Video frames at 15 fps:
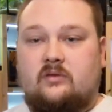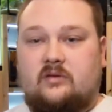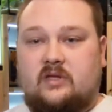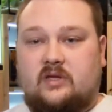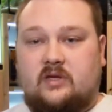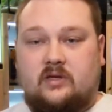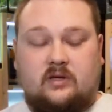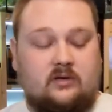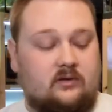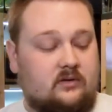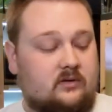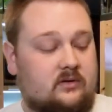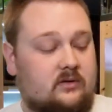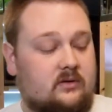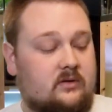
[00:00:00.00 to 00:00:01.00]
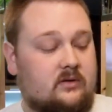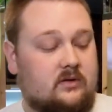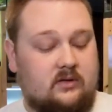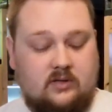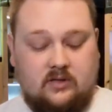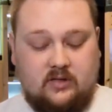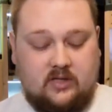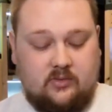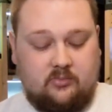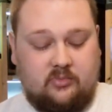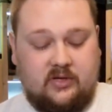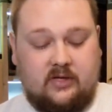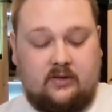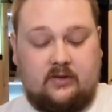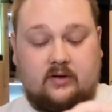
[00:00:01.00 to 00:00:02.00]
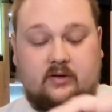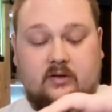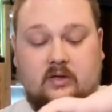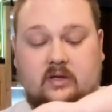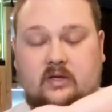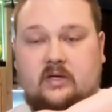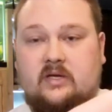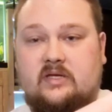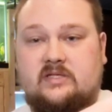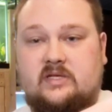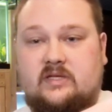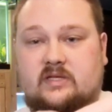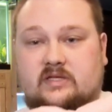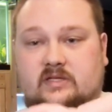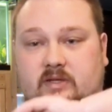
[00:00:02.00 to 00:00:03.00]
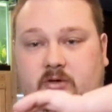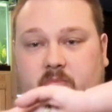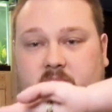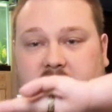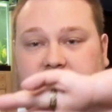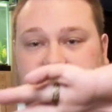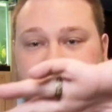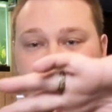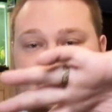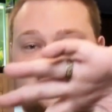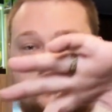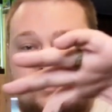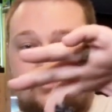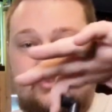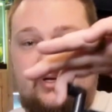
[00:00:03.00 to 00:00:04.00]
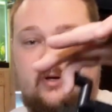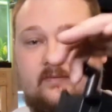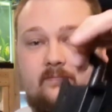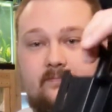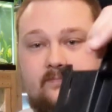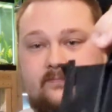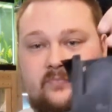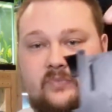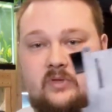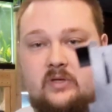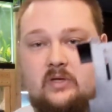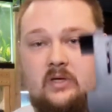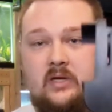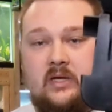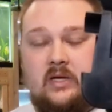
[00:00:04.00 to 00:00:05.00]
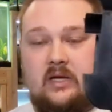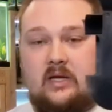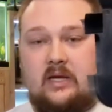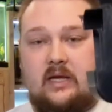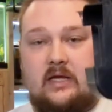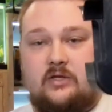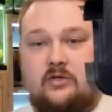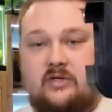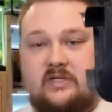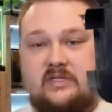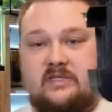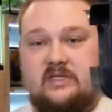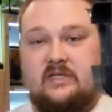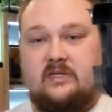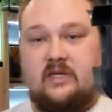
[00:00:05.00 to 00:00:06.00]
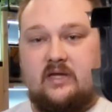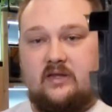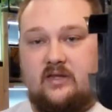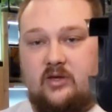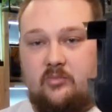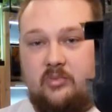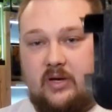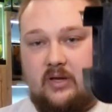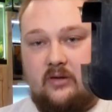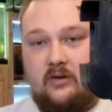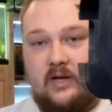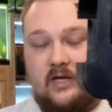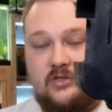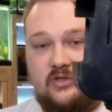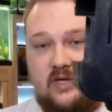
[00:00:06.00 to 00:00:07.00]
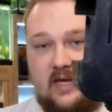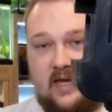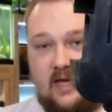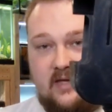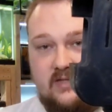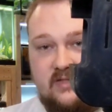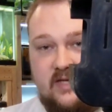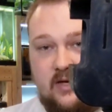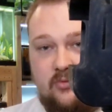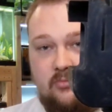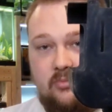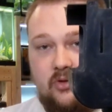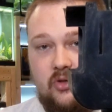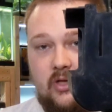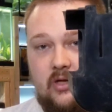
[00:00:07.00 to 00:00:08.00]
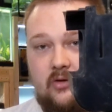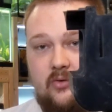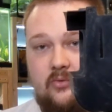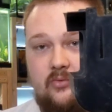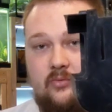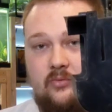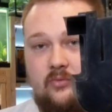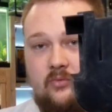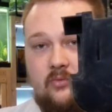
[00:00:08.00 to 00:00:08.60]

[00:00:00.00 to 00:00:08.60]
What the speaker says: the impeller is in this little basket system here, and you can see that the impeller actually hangs down below.